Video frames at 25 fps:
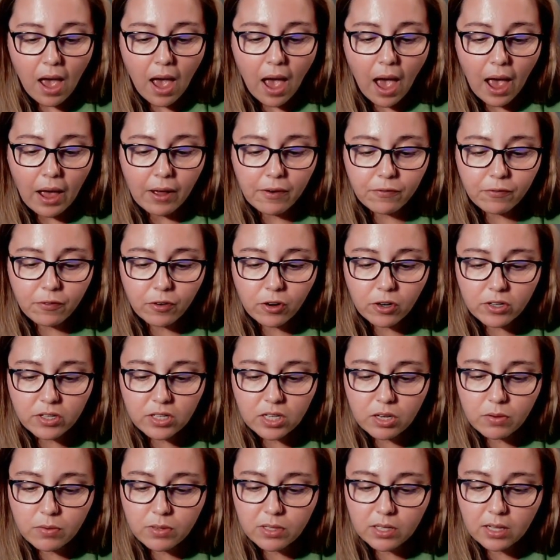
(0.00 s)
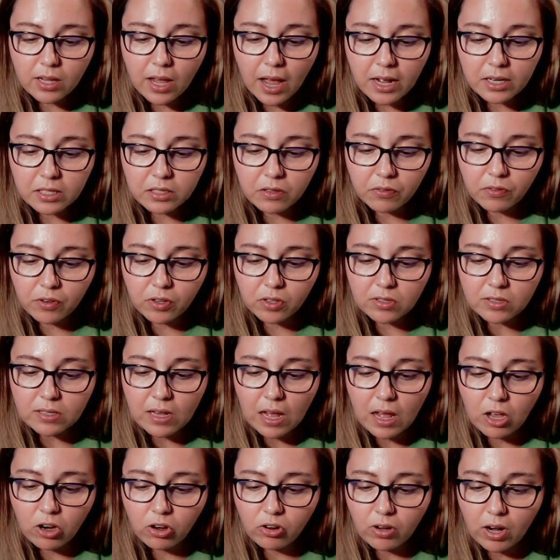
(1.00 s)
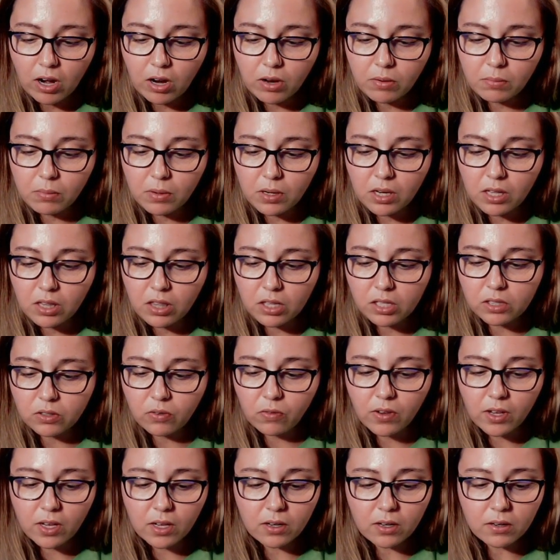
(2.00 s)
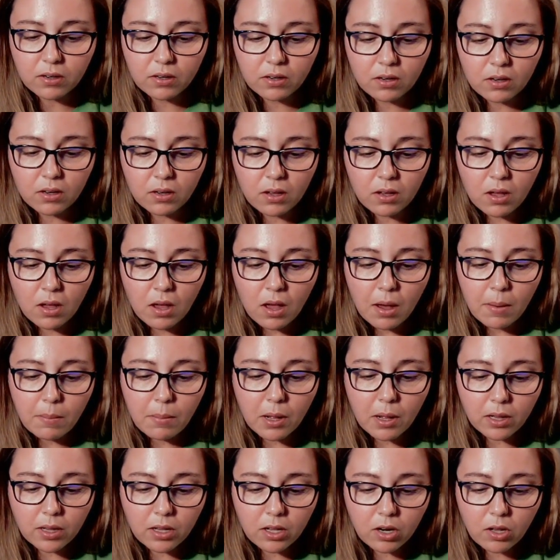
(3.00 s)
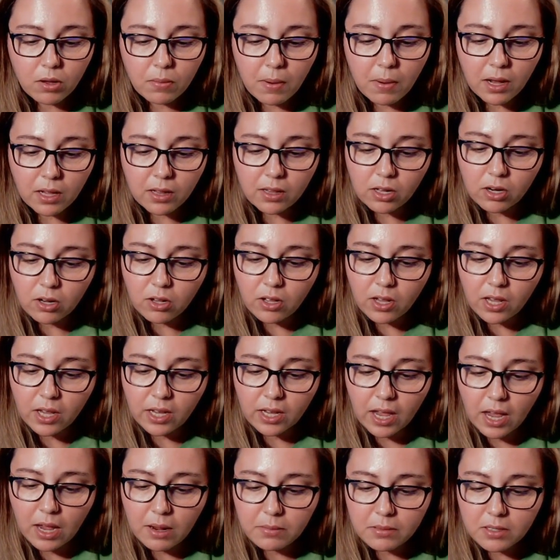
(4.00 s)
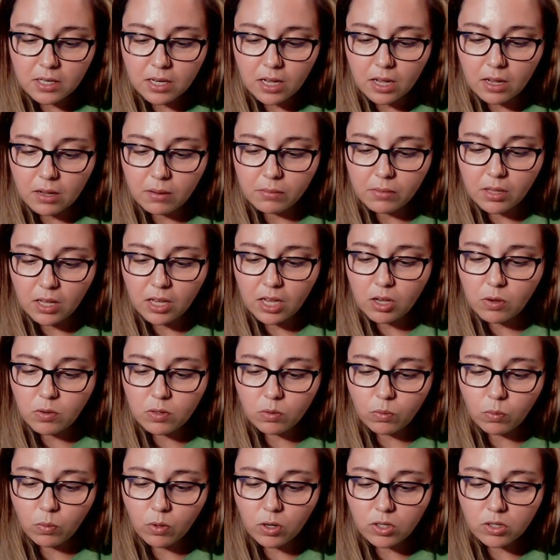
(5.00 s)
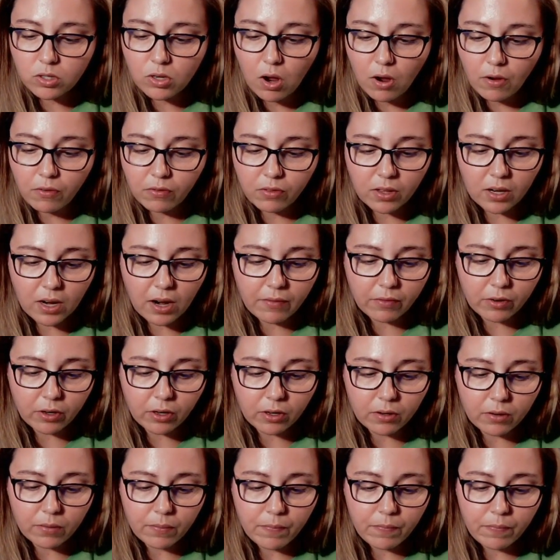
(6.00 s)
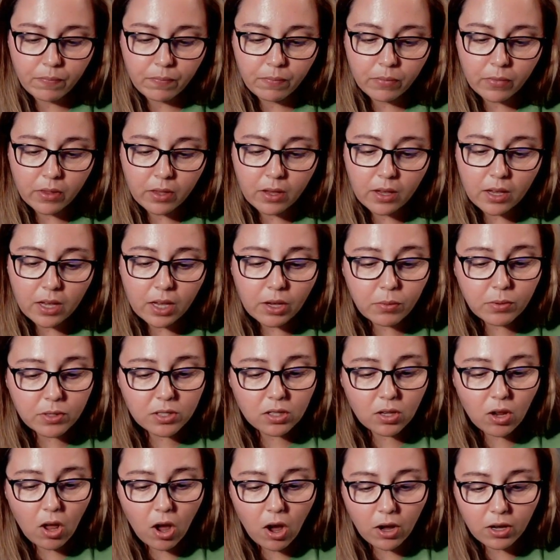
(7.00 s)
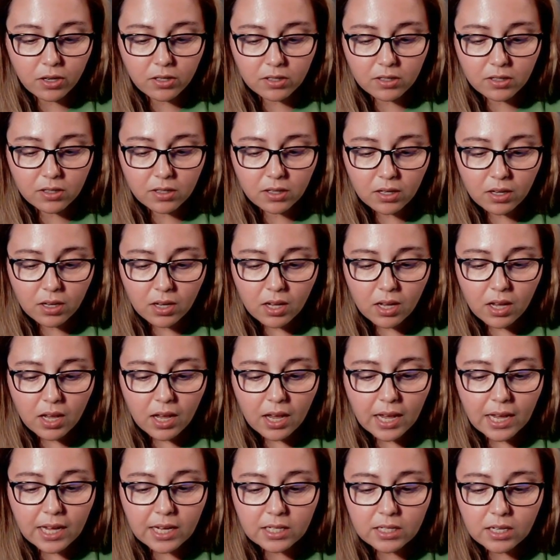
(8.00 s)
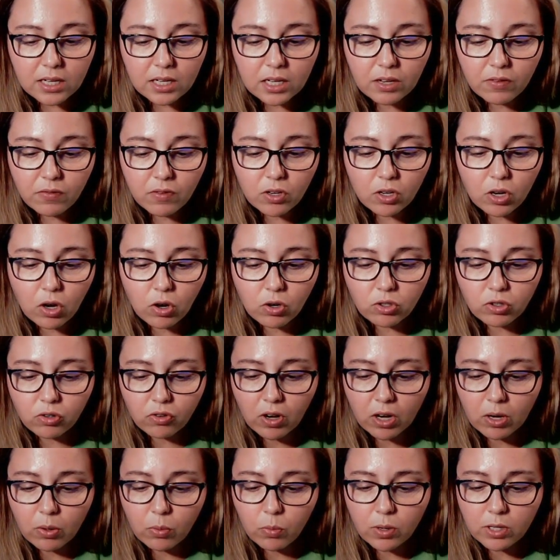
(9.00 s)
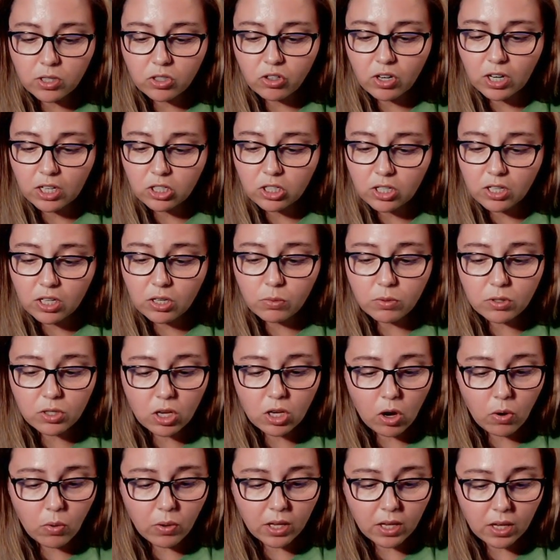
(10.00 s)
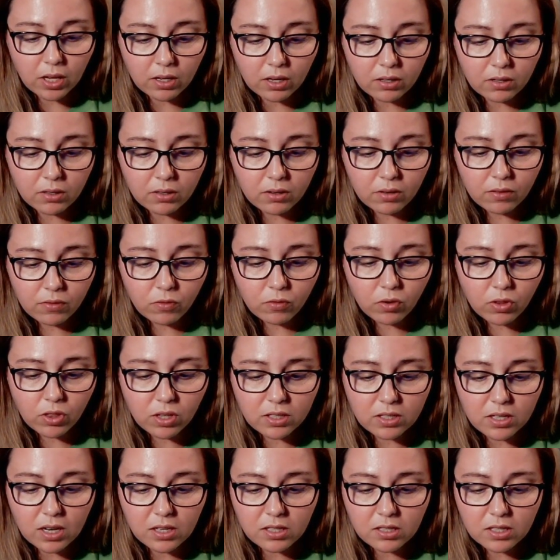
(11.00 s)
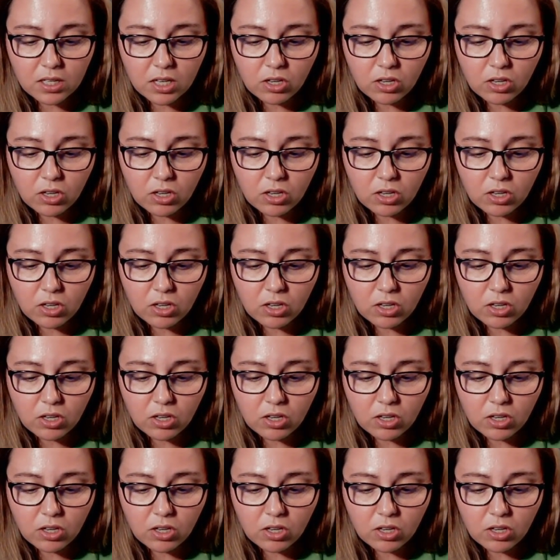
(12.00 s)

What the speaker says: At first he was glad to feel solid ground beneath his feet, but little by little it came to him that he was worse off than ever. He was lost. He didn't even know what direction he was going in, for the dusky